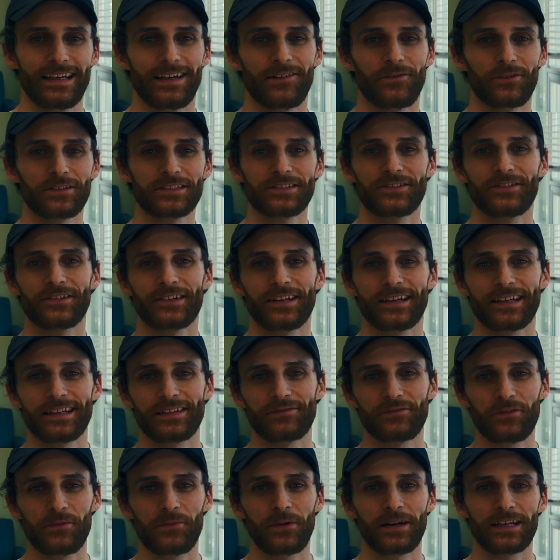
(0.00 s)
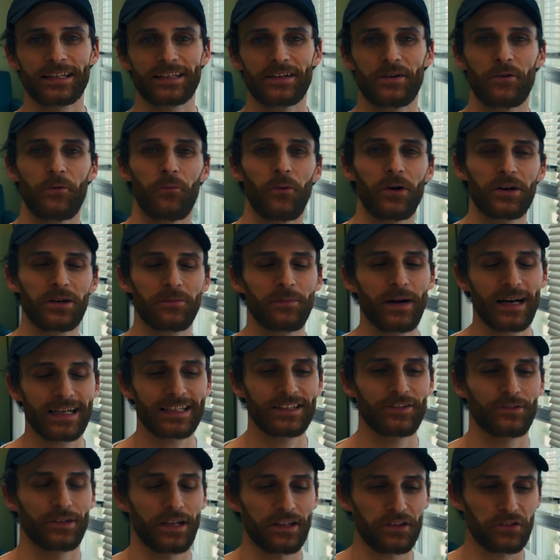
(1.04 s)
What's going on, everybody? Welcome back
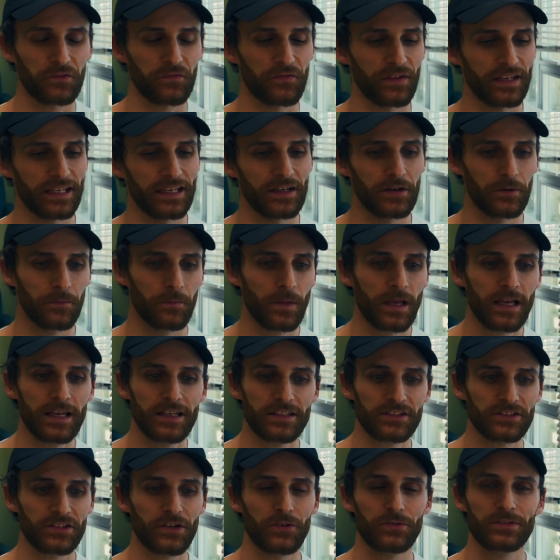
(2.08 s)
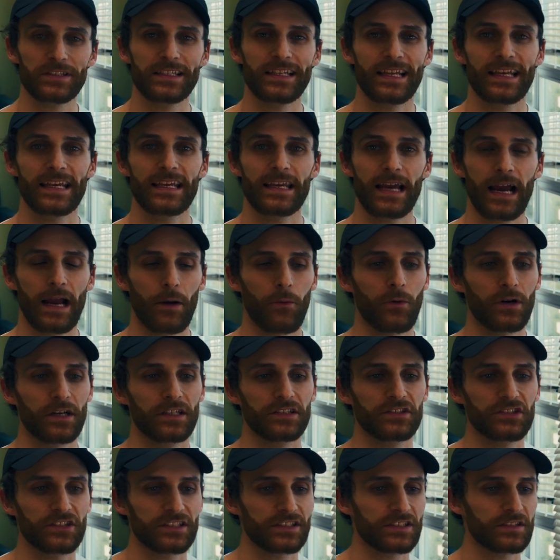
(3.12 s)
to another video. So today I want to
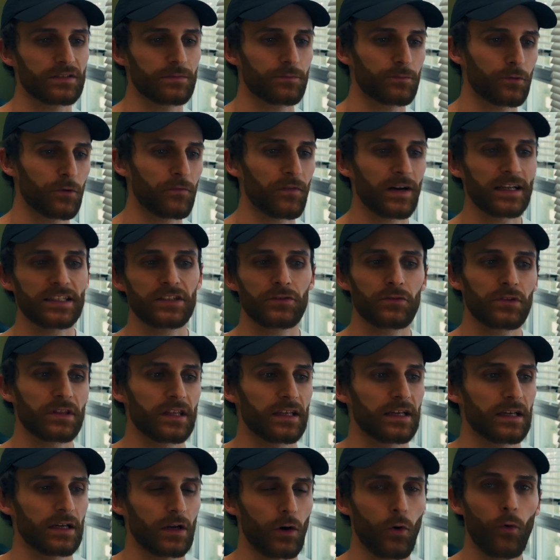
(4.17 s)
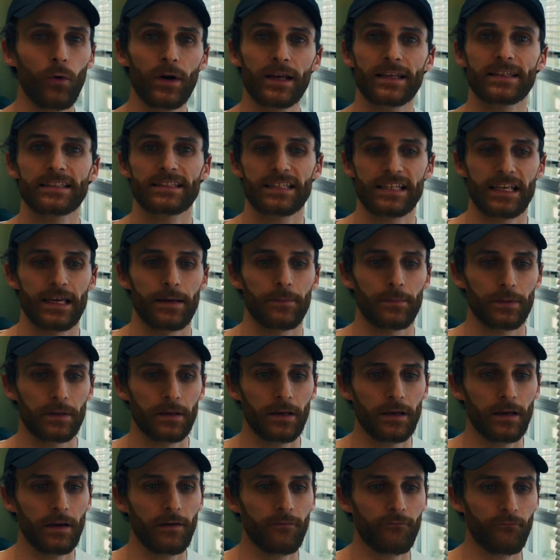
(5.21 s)
just provide you with a quick tip
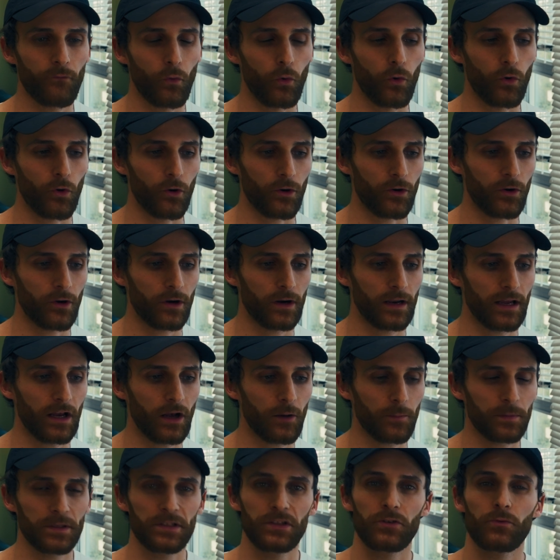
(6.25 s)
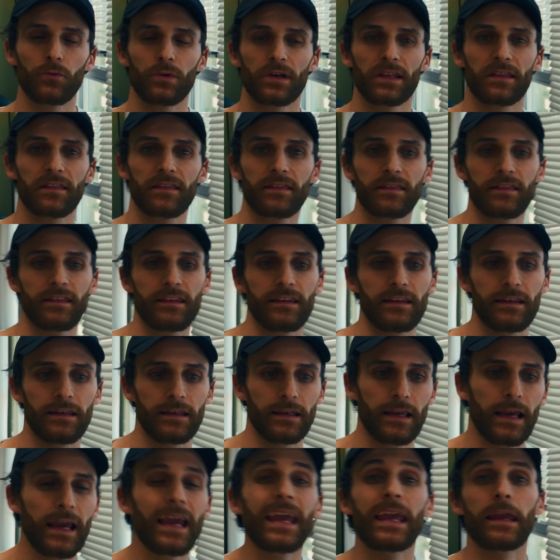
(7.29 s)
for helping you with
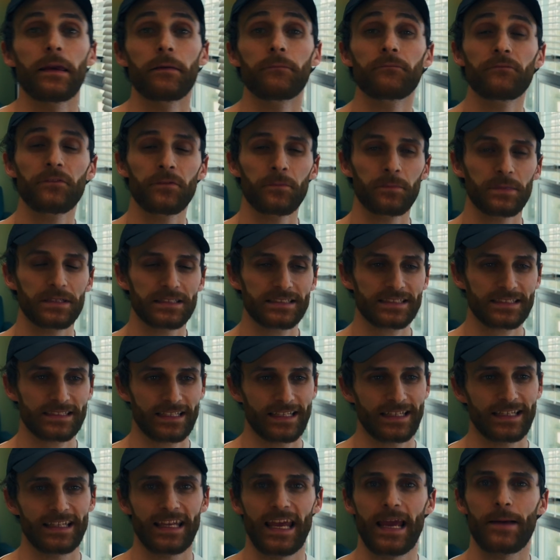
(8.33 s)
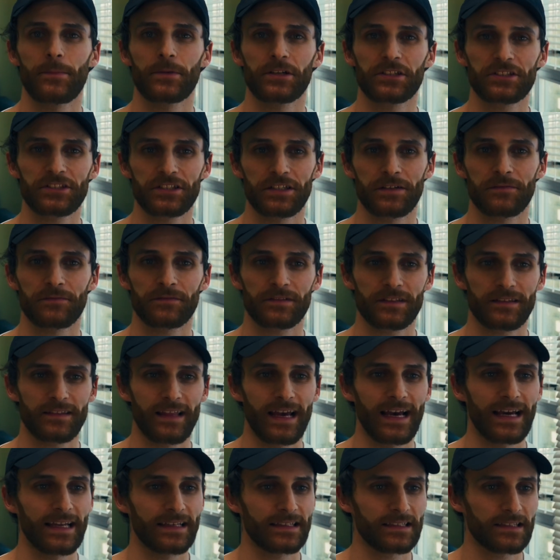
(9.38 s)
the infamous gamma shift
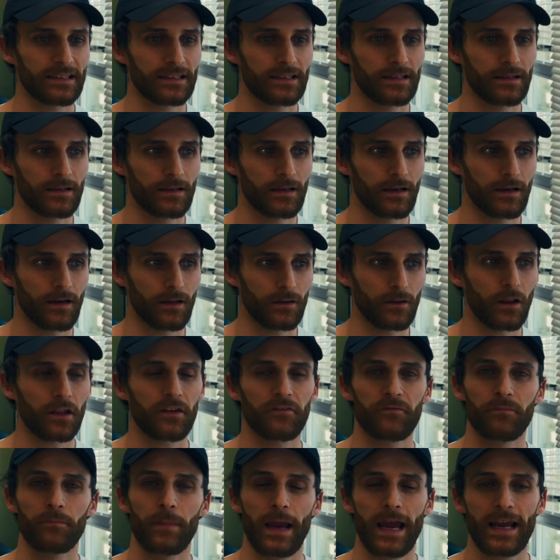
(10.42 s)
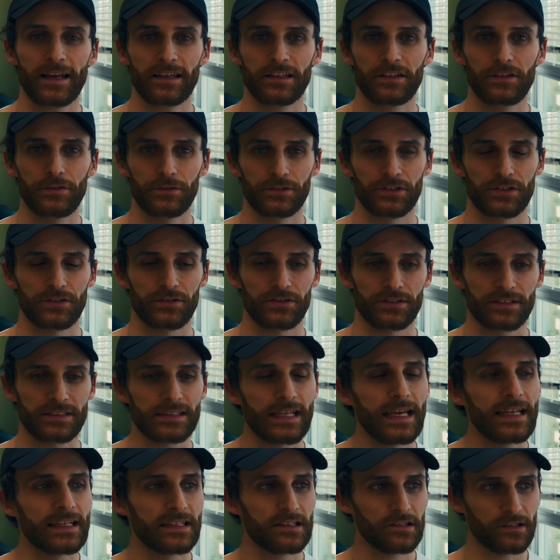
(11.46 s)
that a lot of Mac users
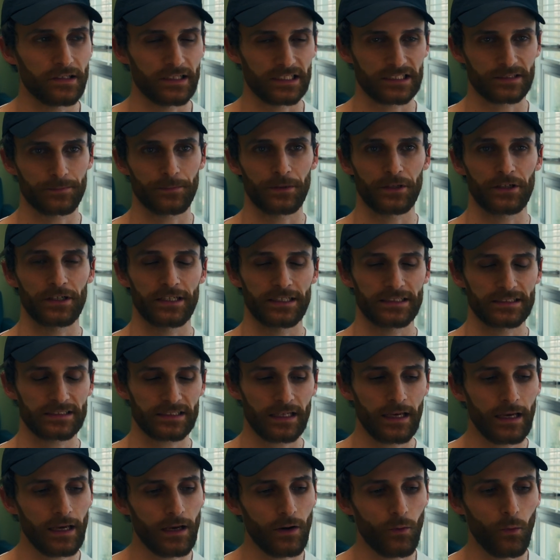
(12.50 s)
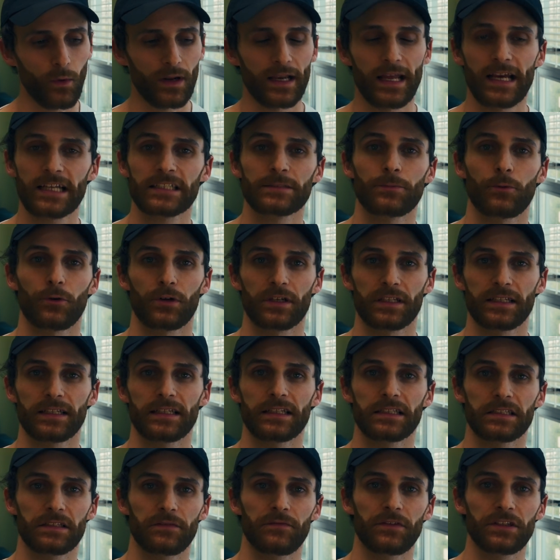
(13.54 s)
tend to experience when exporting
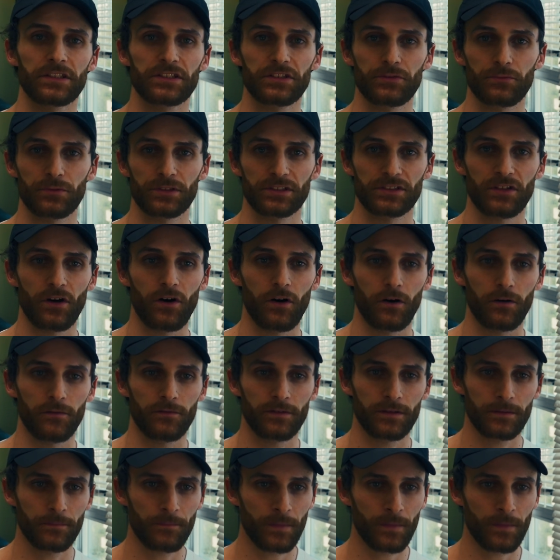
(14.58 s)
in DaVinci Resolve.